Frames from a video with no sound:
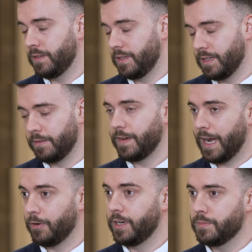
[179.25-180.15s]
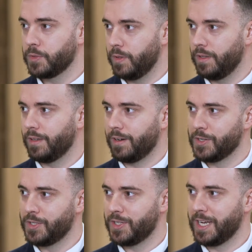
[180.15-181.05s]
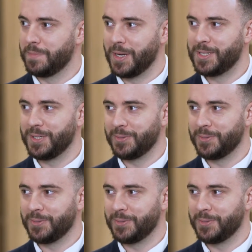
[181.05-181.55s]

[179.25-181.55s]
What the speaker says: They love acronyms within the kind of sustainability